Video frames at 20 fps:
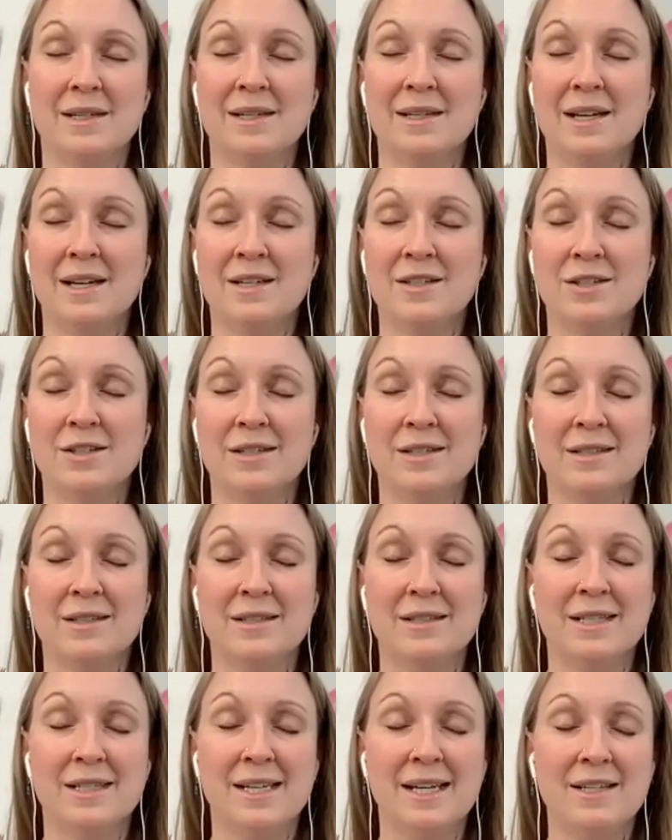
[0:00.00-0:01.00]
and
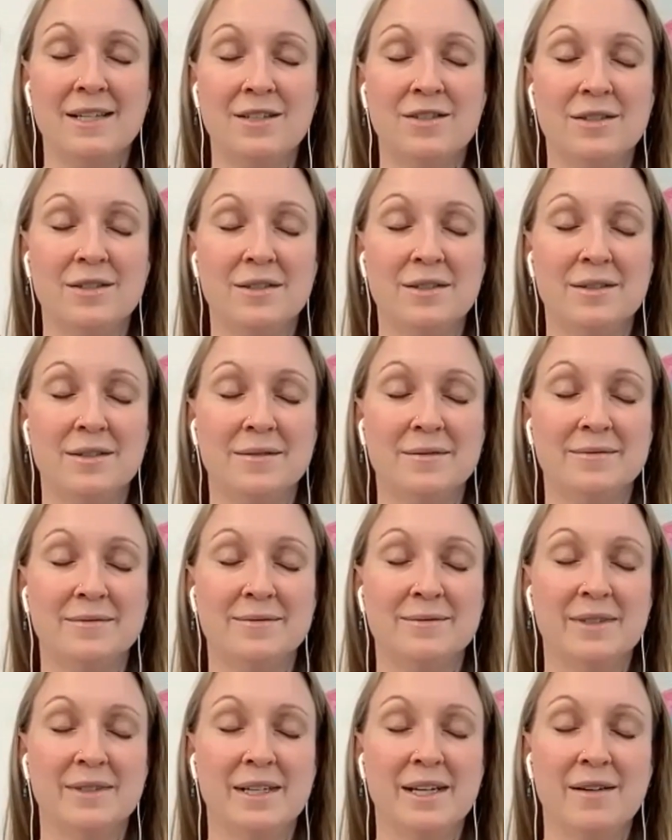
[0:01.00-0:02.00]
connection to nature,
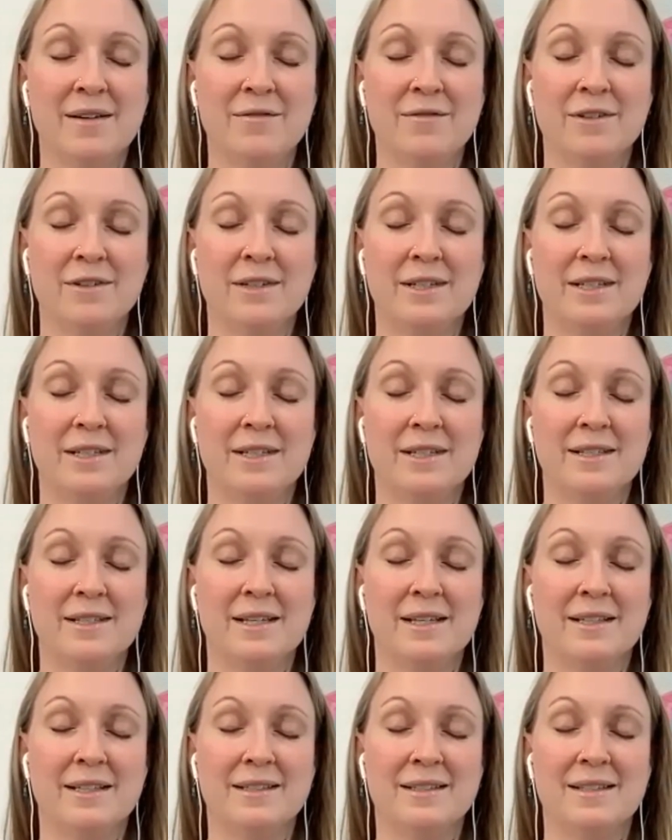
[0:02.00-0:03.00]
whatever it is
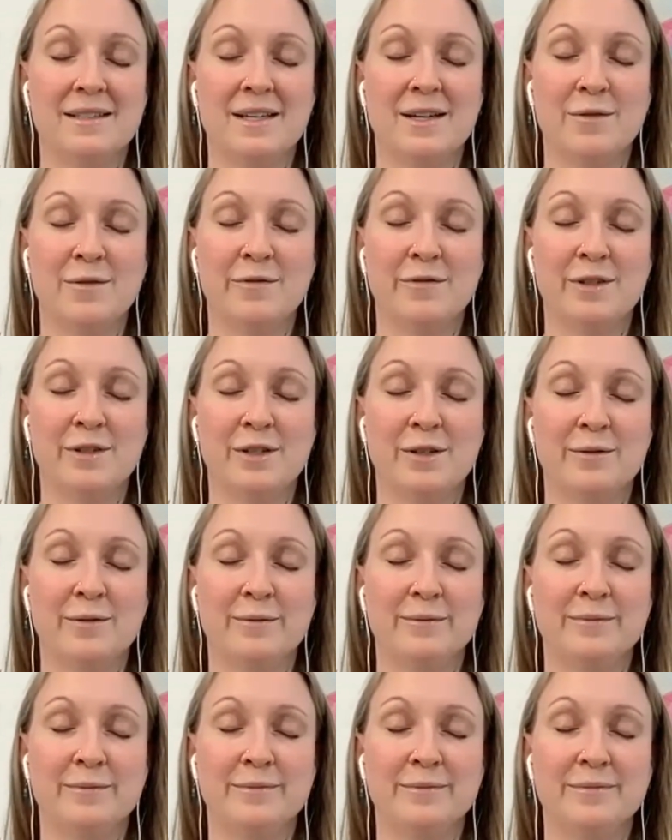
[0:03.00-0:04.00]
that's there for
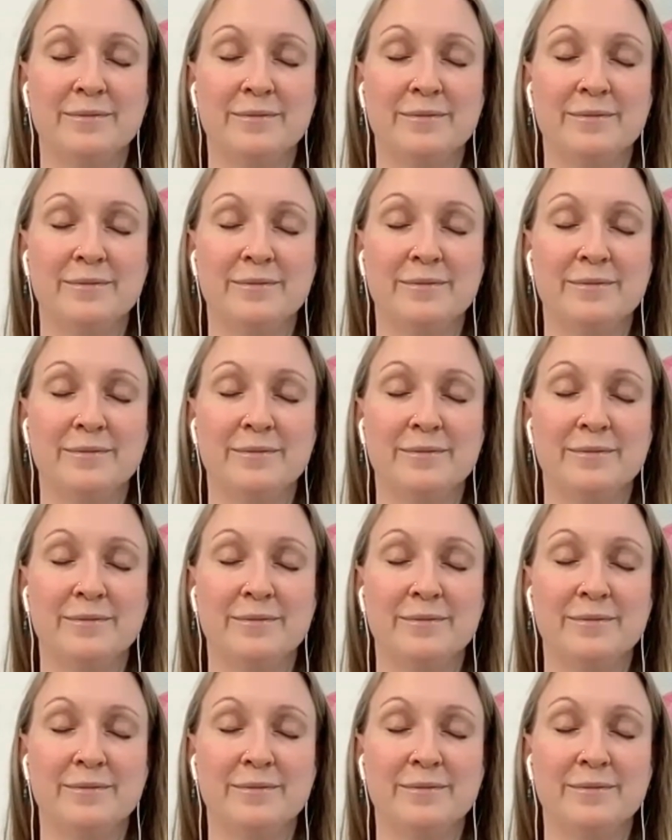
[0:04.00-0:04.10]
you.